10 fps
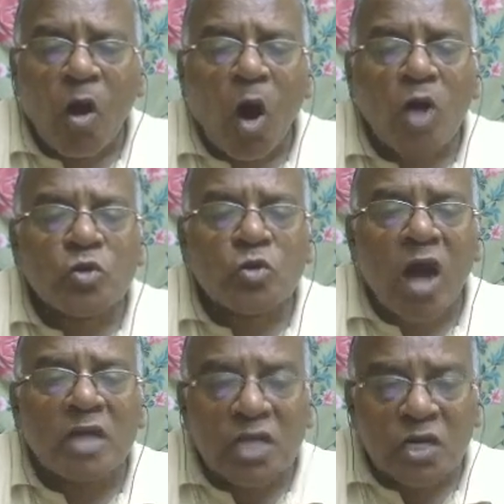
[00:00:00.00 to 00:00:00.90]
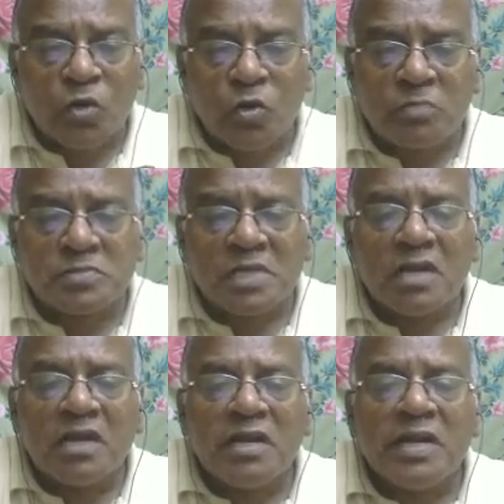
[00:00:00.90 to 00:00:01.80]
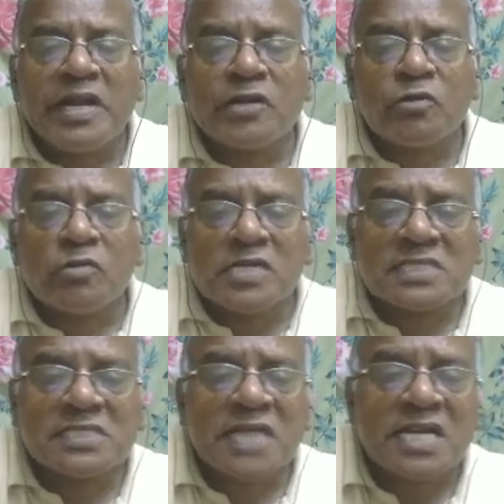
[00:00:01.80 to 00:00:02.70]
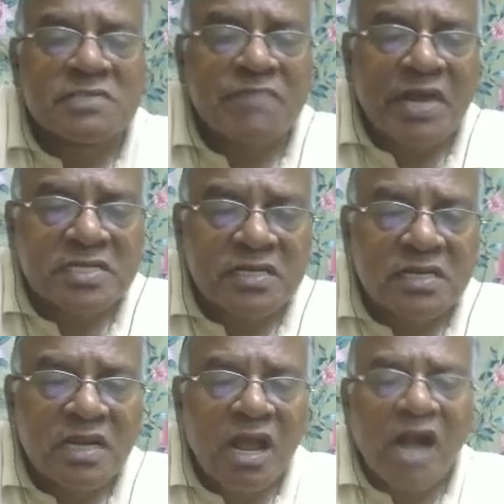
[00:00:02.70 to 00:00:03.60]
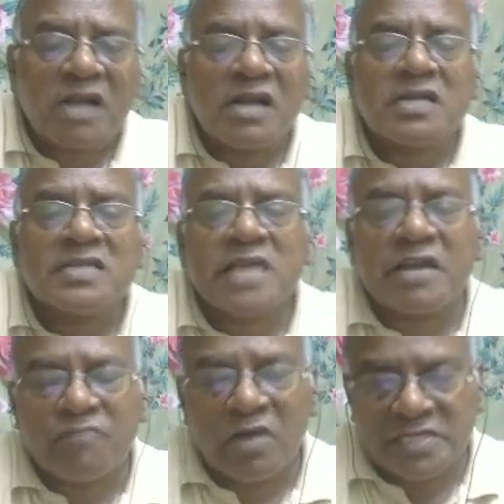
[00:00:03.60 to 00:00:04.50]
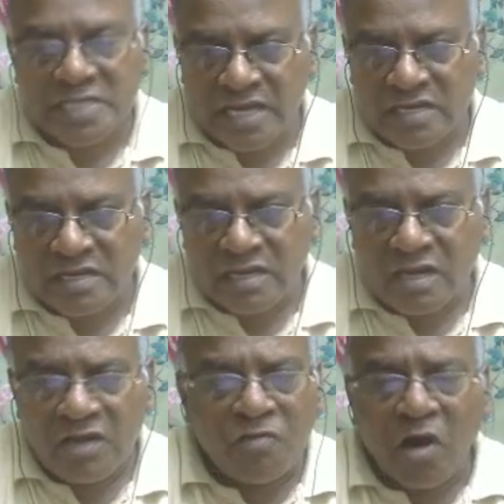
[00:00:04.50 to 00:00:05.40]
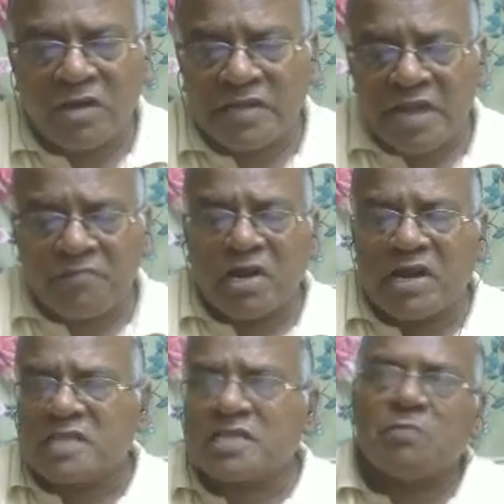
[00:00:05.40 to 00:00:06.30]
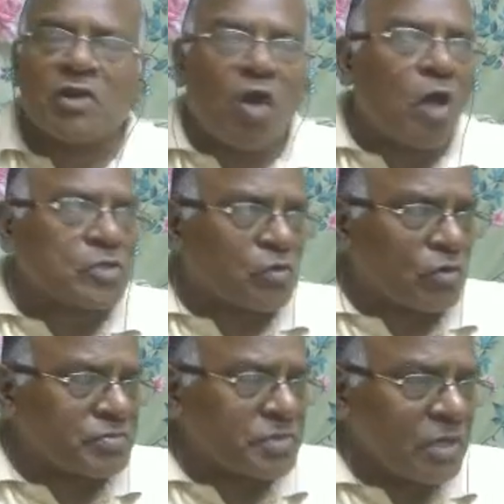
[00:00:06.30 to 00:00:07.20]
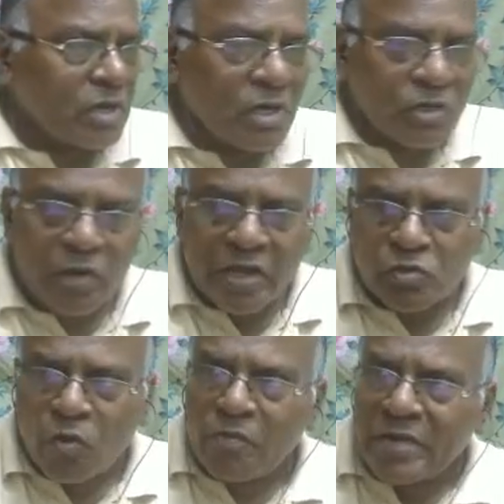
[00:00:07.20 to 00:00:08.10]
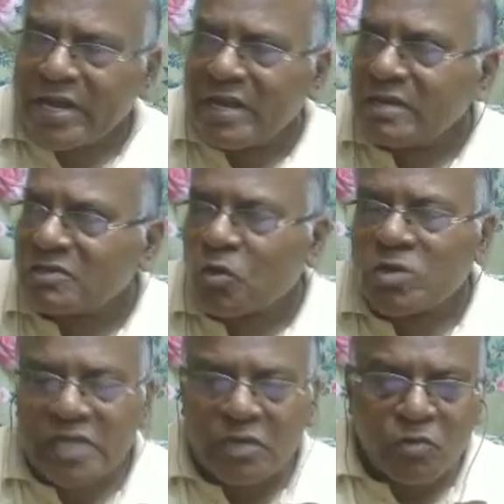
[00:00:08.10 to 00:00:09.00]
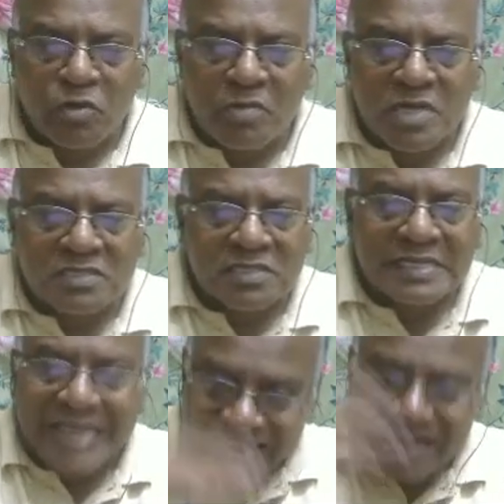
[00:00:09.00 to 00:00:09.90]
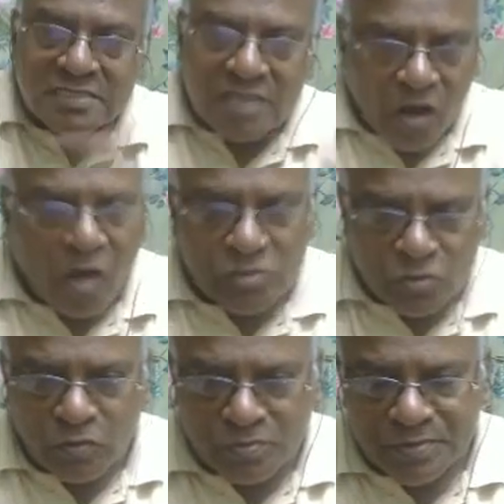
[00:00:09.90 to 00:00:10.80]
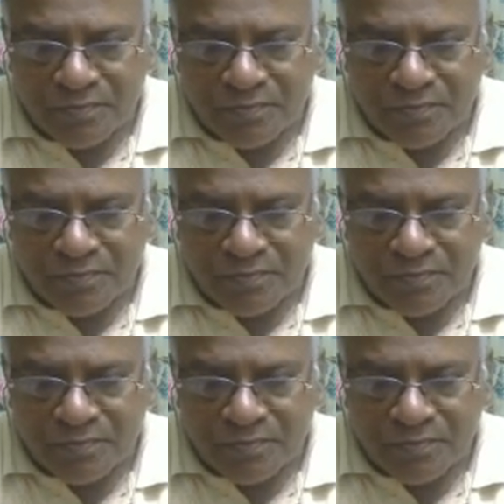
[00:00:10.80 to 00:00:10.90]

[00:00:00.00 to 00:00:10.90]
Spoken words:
or to other groups, leading to dissatisfaction and a desire for change. Take for an example, caste groups. Today, so many social movements against the caste groups.